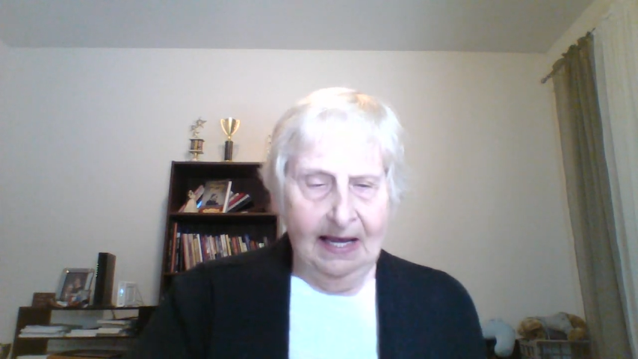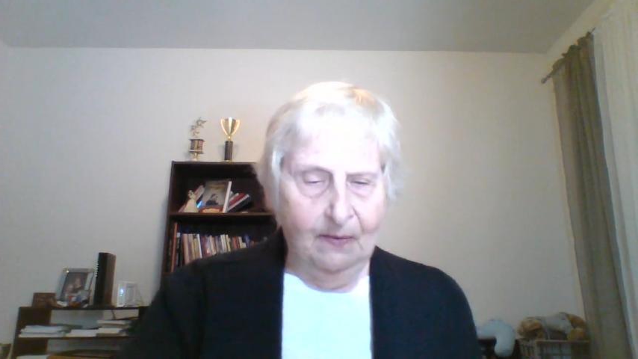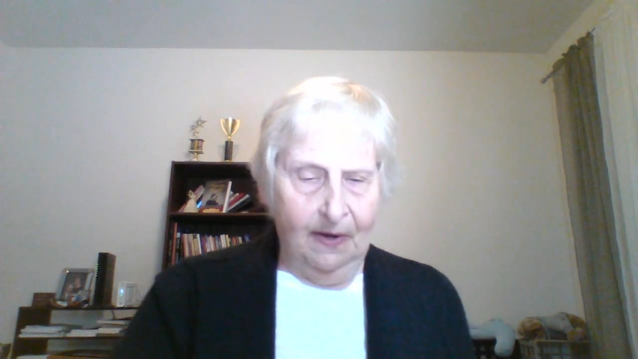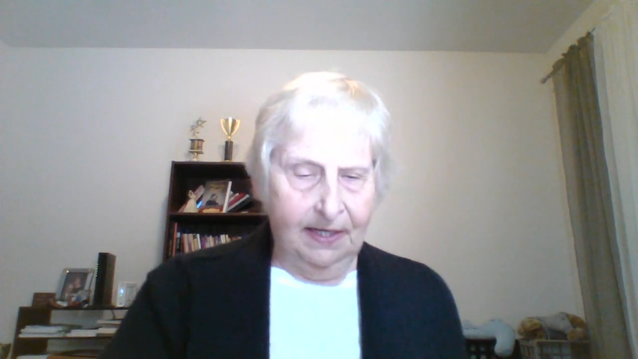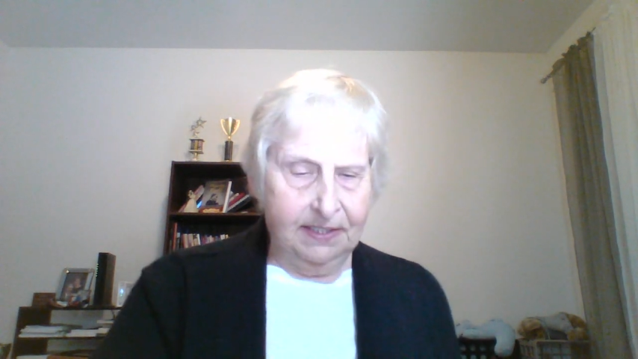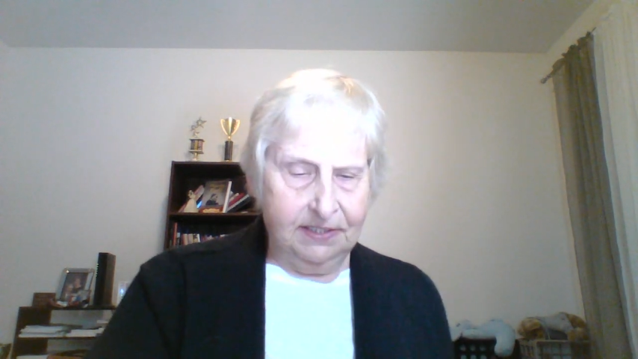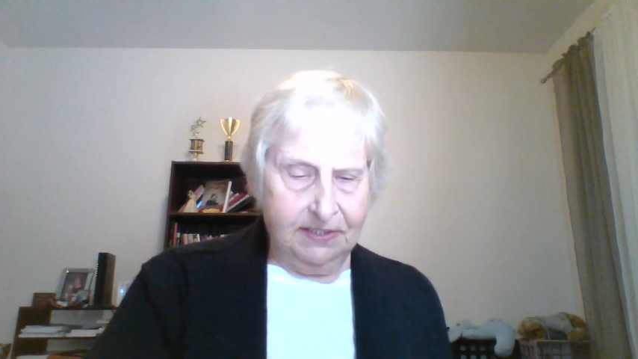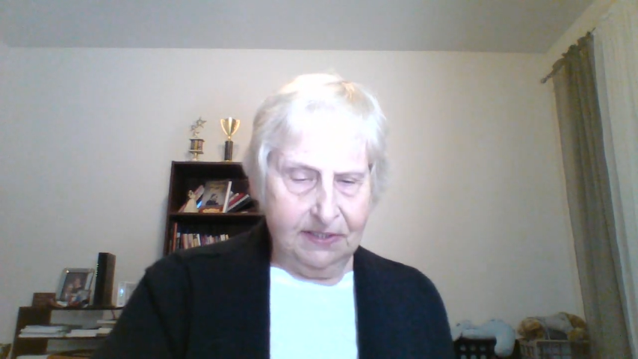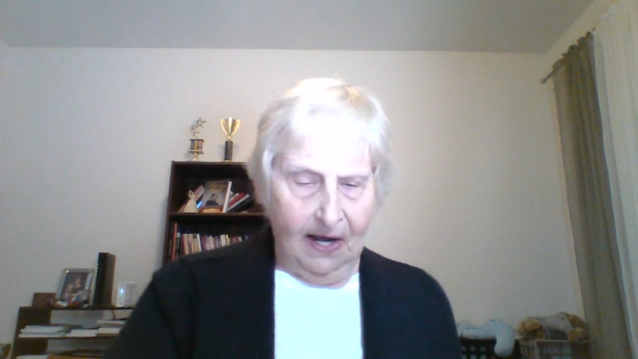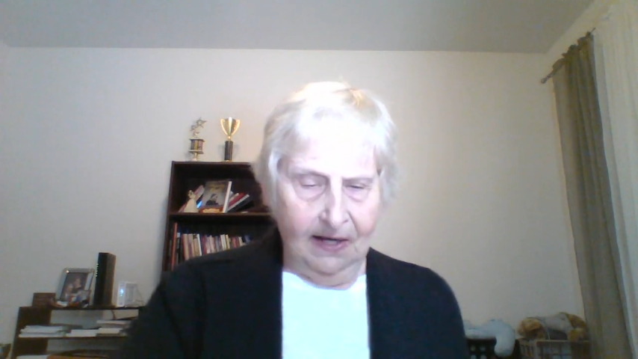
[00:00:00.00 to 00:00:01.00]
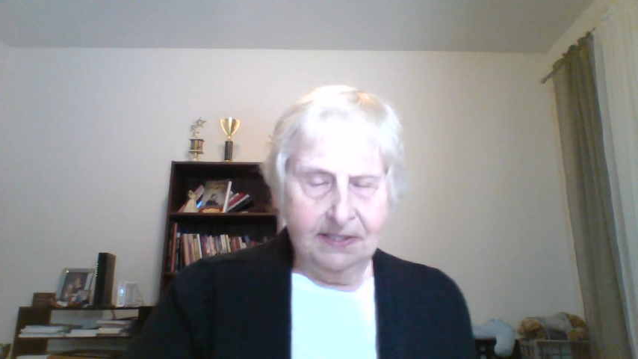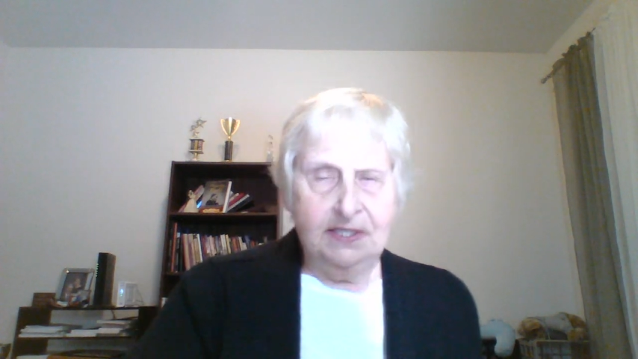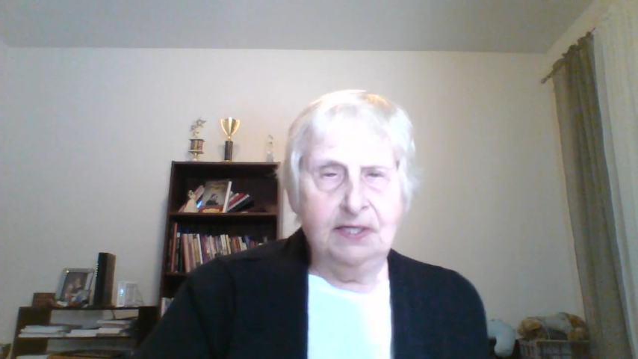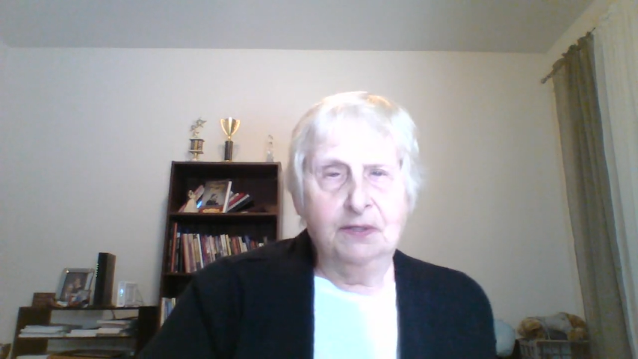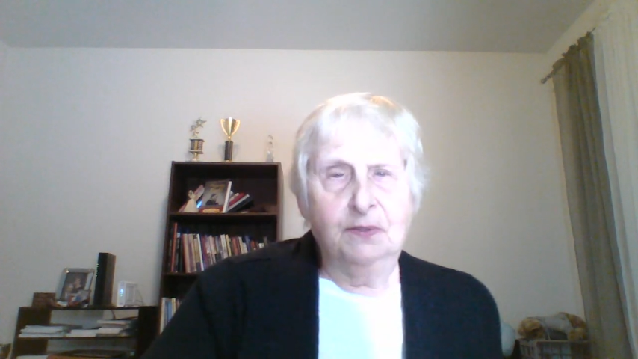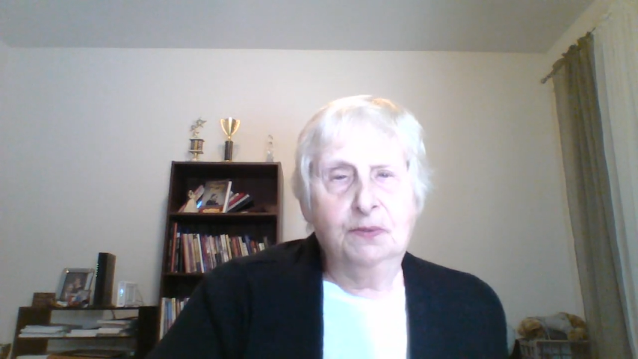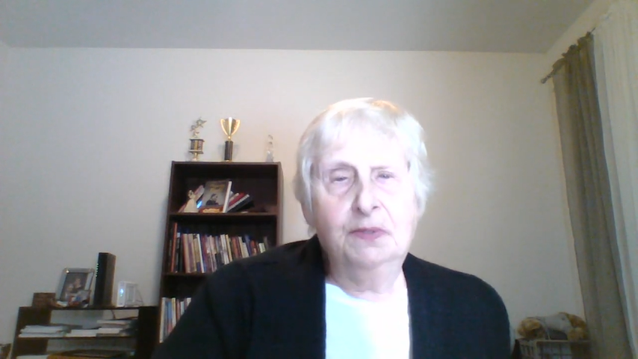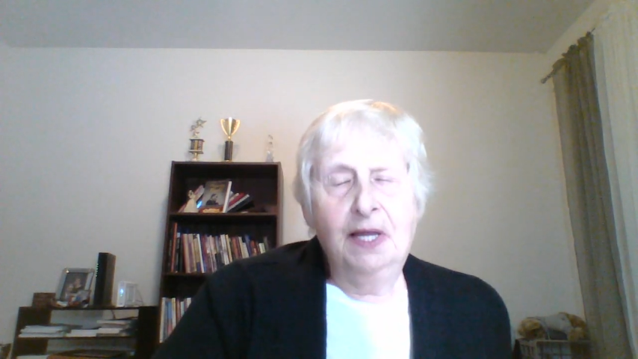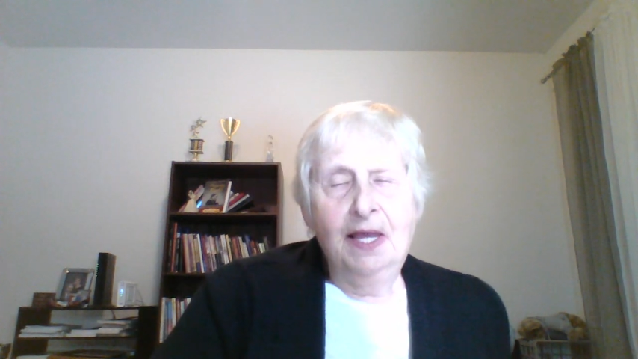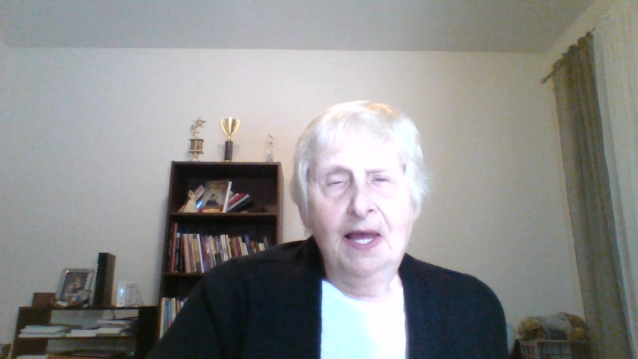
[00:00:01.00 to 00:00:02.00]
I wanted to talk to
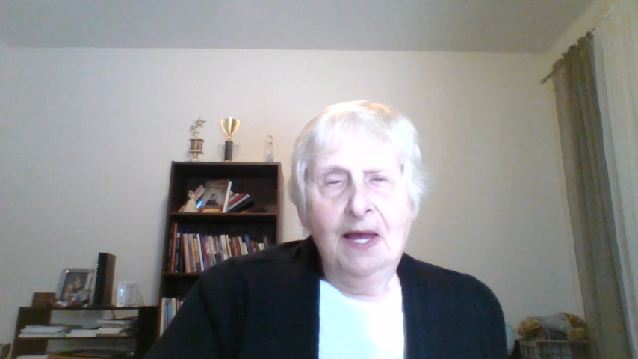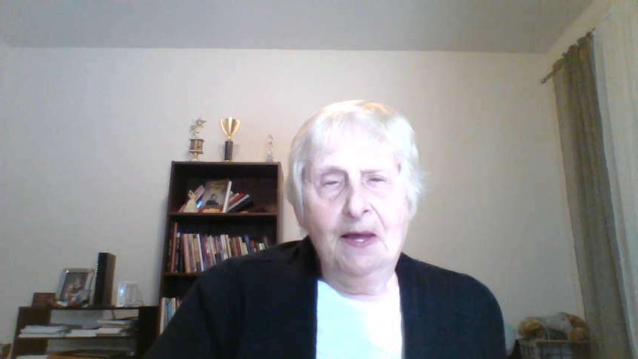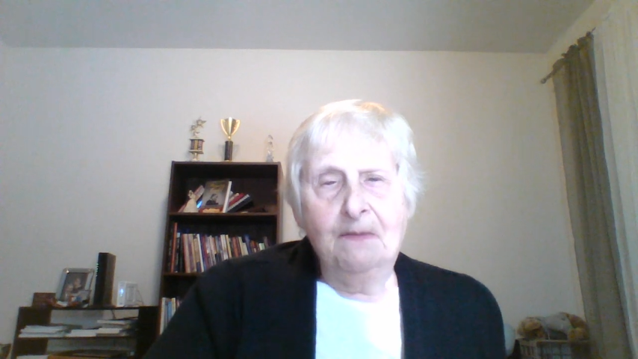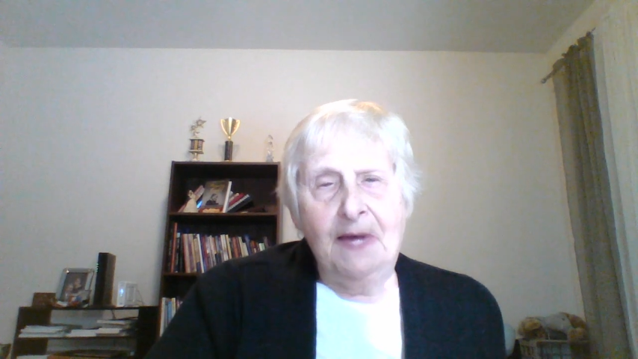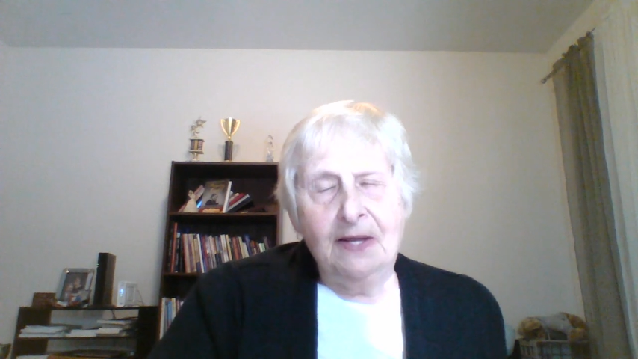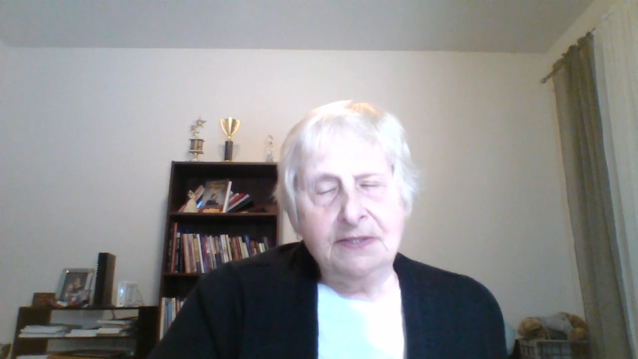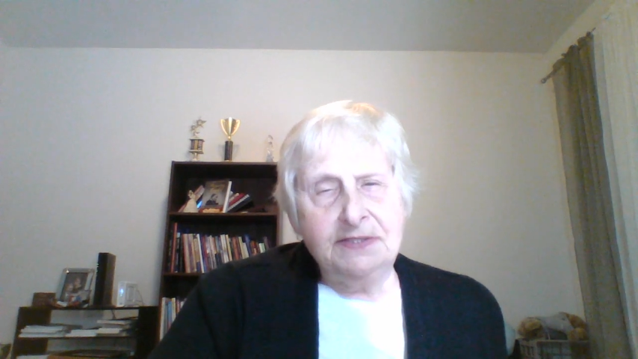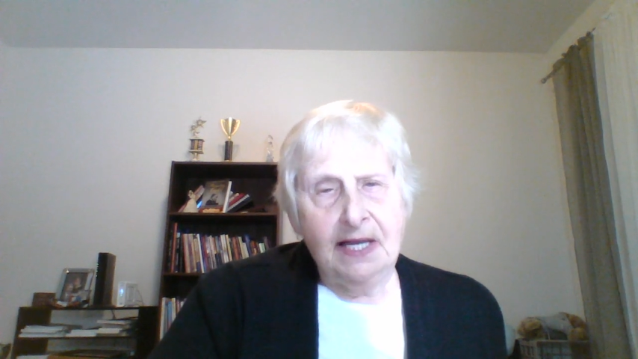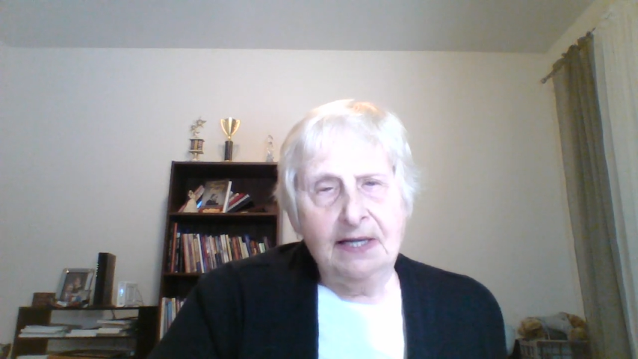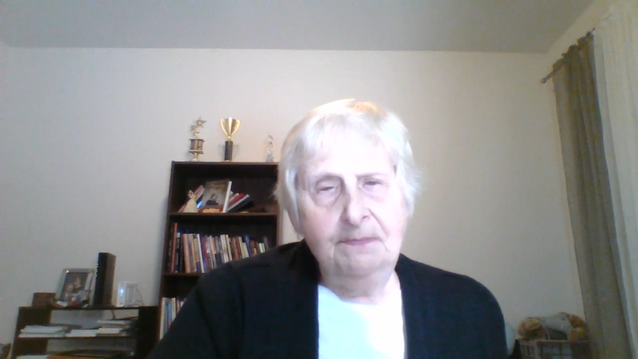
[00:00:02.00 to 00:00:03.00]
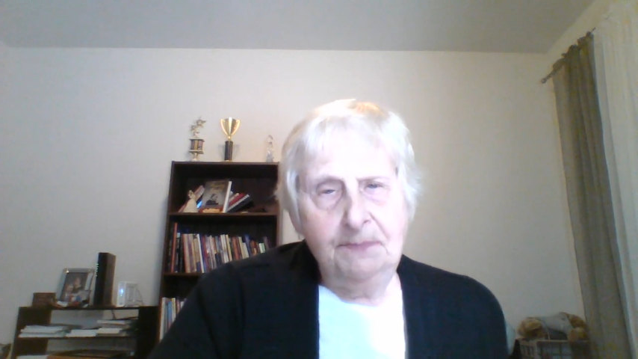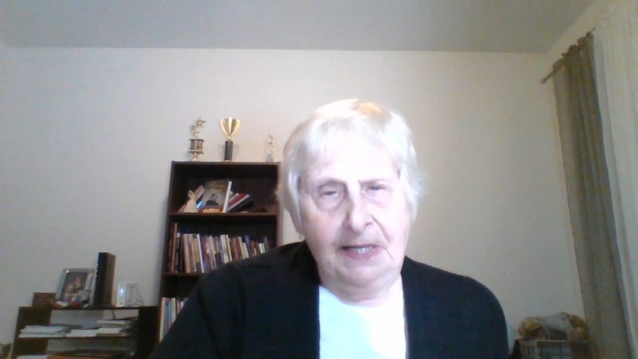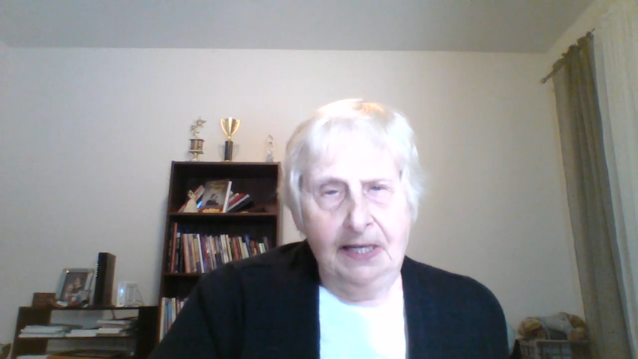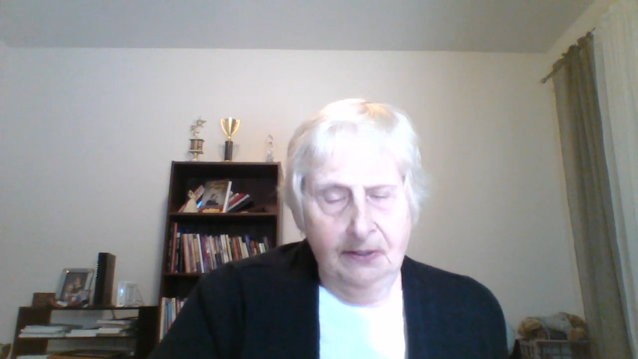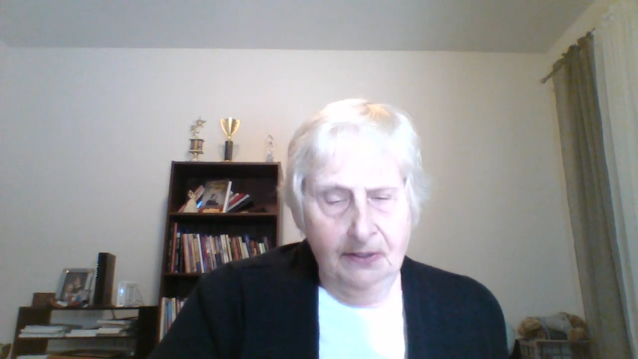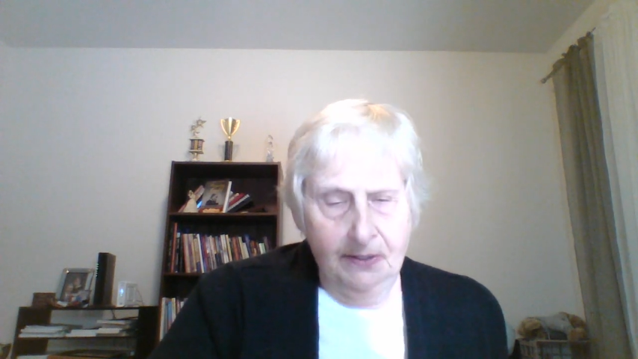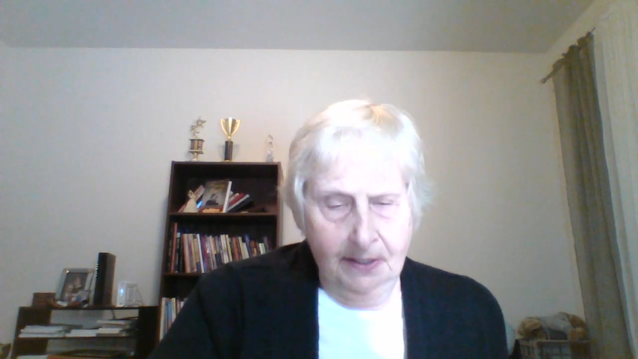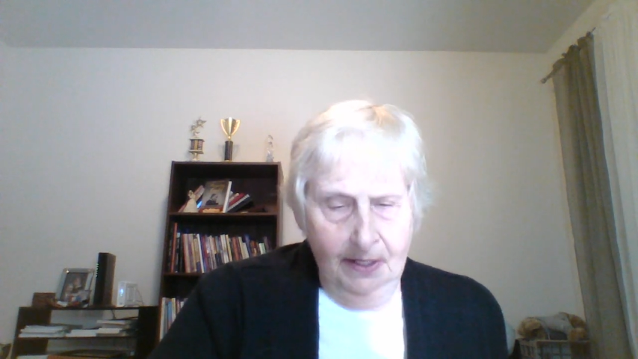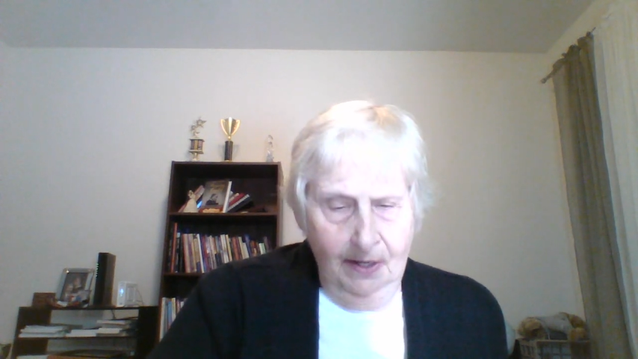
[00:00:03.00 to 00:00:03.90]
you about 2 Peter